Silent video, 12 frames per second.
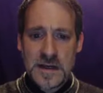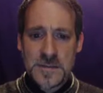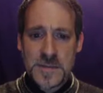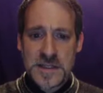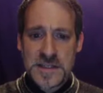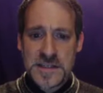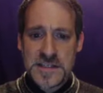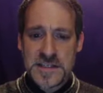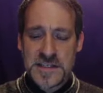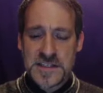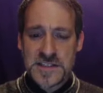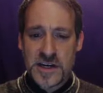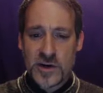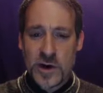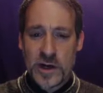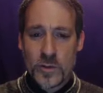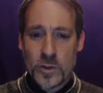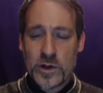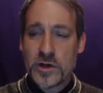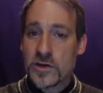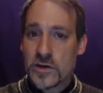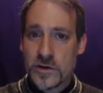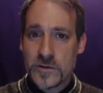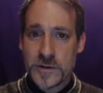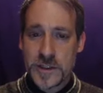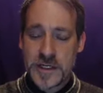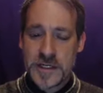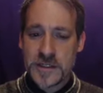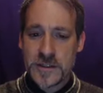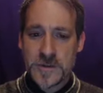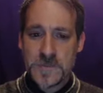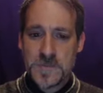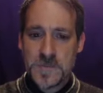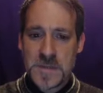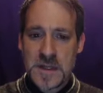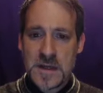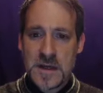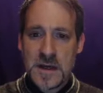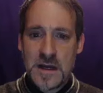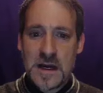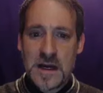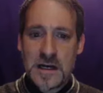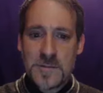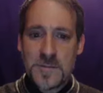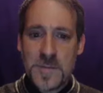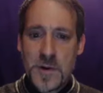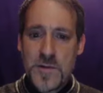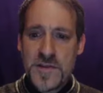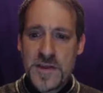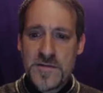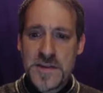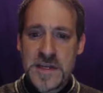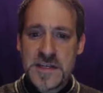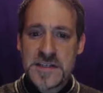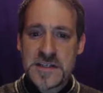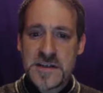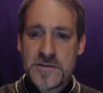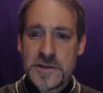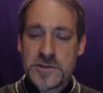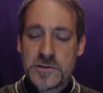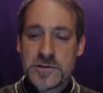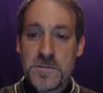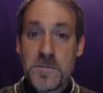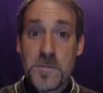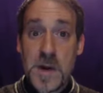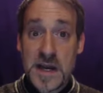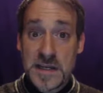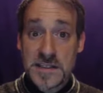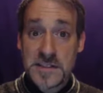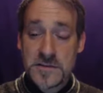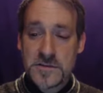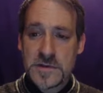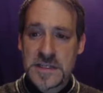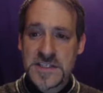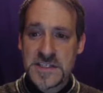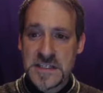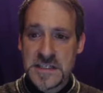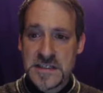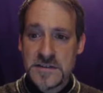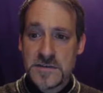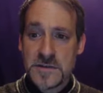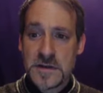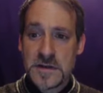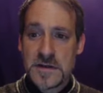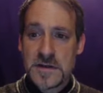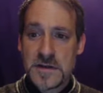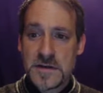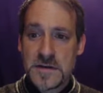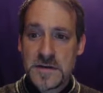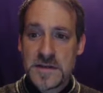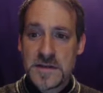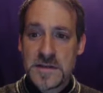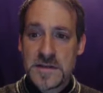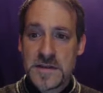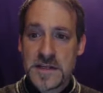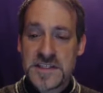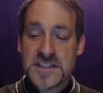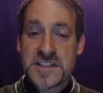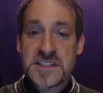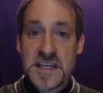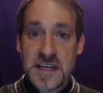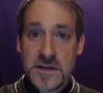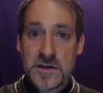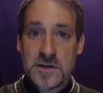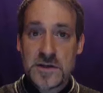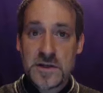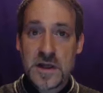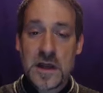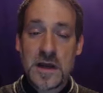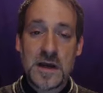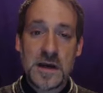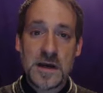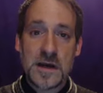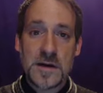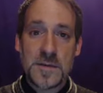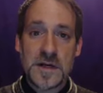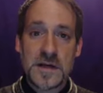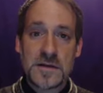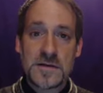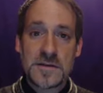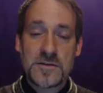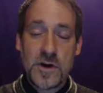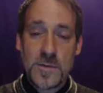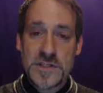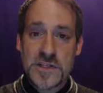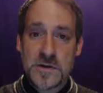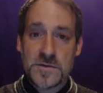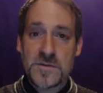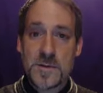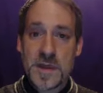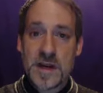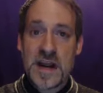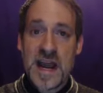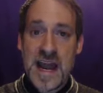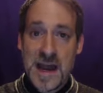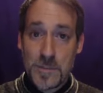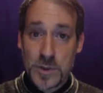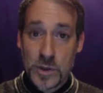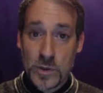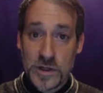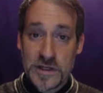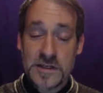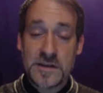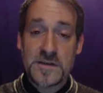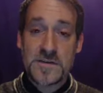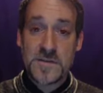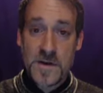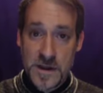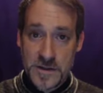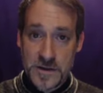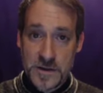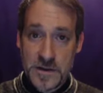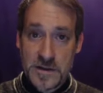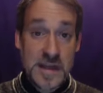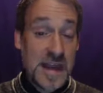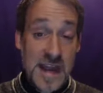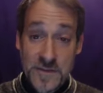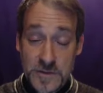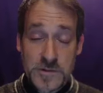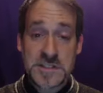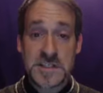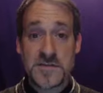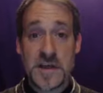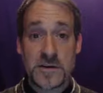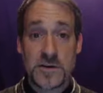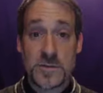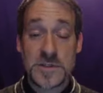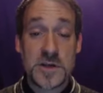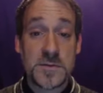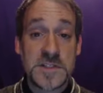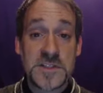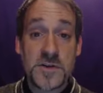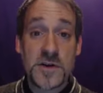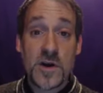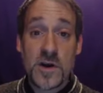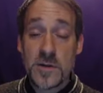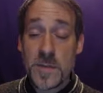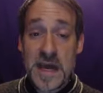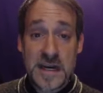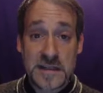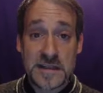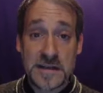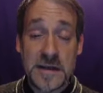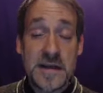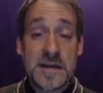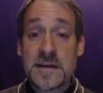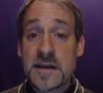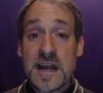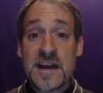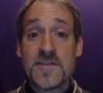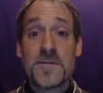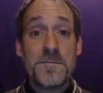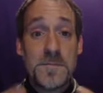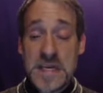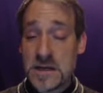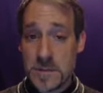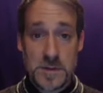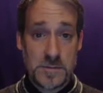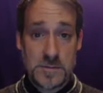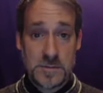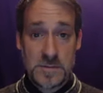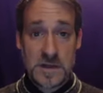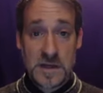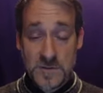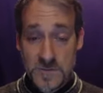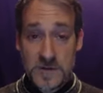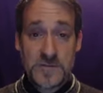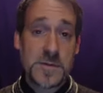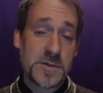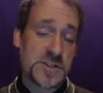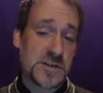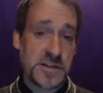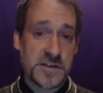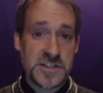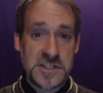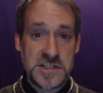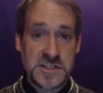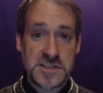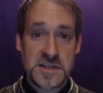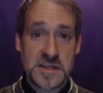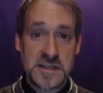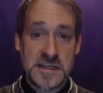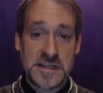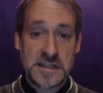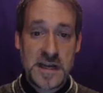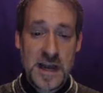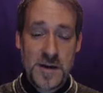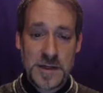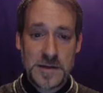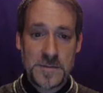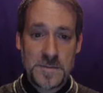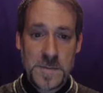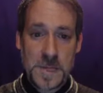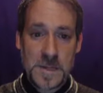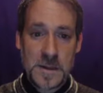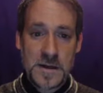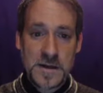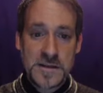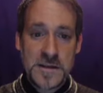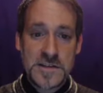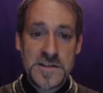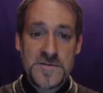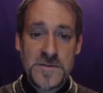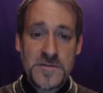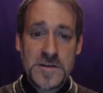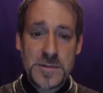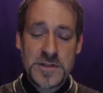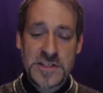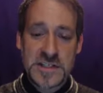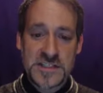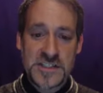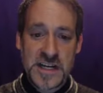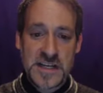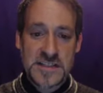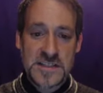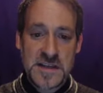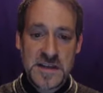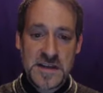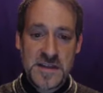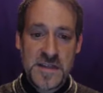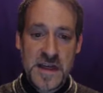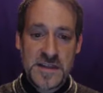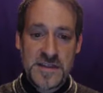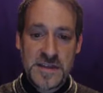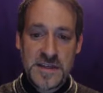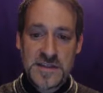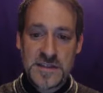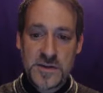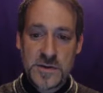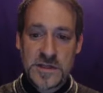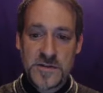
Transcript: and but this is a sterile worker over here. Um, both of these individuals must receive this single um, chromosome from their haploid father. They have to receive that chromosome, and so they're automatically going to have a minimum of 50% of their genes in common. There's a 50% chance that these two